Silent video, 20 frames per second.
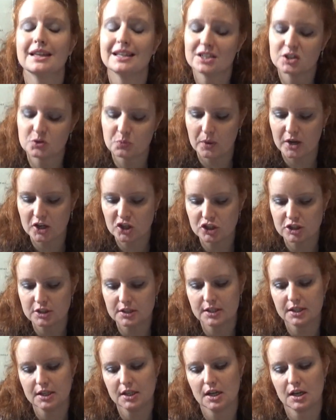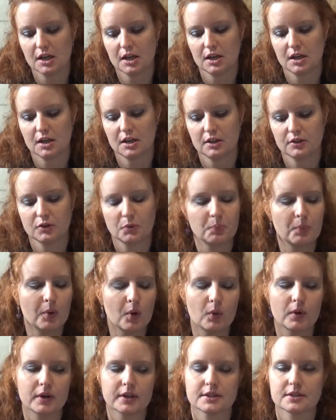especially the
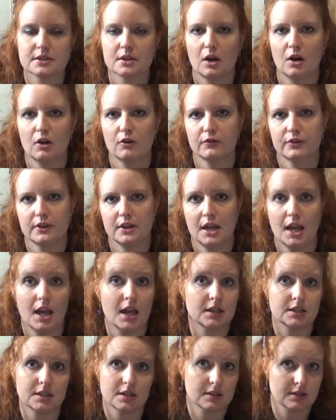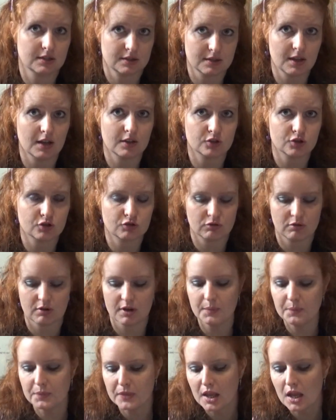poets of the 18th
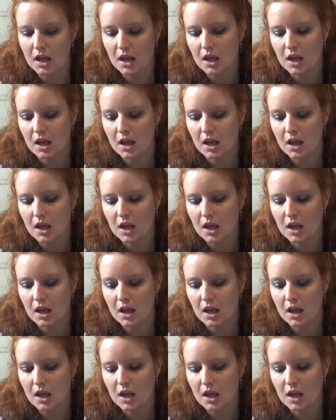century.